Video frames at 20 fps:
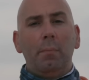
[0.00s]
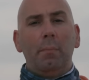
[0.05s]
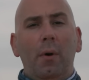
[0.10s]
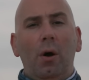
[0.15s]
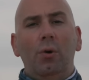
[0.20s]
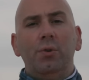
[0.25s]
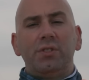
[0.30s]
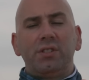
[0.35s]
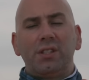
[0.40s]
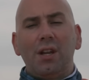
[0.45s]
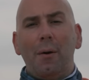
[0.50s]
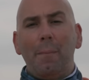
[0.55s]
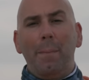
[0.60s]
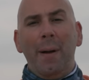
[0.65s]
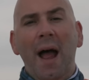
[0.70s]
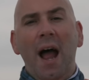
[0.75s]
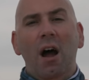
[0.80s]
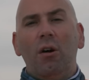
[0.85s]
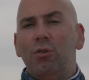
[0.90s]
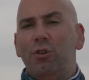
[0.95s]
most
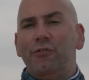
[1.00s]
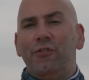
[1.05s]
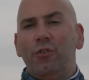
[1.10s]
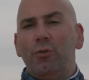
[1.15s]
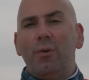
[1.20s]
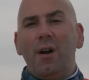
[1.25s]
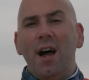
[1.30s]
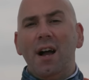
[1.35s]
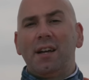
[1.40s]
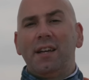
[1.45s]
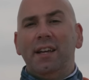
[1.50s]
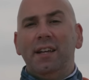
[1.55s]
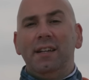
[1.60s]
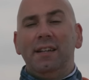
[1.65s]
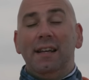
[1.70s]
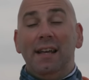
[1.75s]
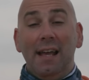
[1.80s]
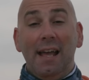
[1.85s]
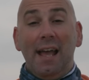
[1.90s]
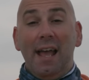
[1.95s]
powerful rocket
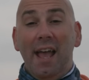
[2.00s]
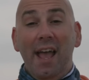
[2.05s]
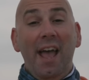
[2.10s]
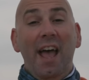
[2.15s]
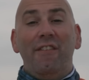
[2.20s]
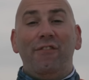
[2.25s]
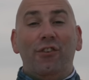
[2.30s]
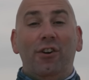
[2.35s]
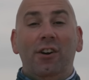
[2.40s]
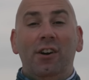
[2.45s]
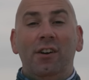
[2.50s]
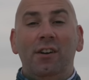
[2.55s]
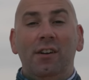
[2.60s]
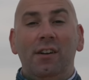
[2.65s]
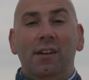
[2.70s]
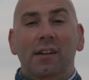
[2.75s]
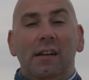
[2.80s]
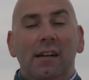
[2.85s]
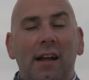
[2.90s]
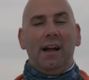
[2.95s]
ever
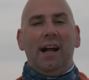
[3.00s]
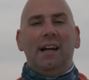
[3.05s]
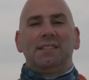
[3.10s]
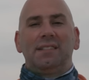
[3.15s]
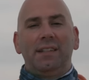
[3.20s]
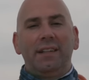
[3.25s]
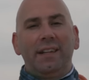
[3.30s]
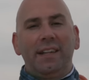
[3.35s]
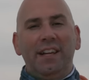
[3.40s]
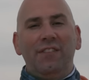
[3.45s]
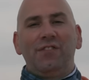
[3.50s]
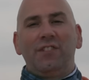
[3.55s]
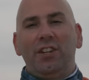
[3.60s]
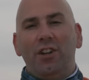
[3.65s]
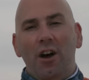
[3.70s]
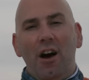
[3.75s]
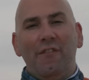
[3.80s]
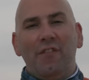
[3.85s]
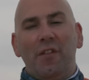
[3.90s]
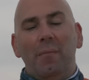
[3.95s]
as it lifted
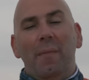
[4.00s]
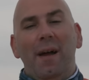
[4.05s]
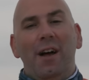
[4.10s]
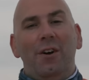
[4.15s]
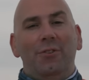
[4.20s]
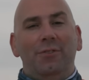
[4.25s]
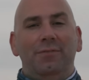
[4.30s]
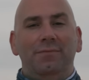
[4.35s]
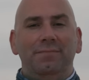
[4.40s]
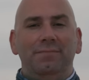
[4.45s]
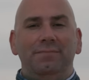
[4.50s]
off the mount.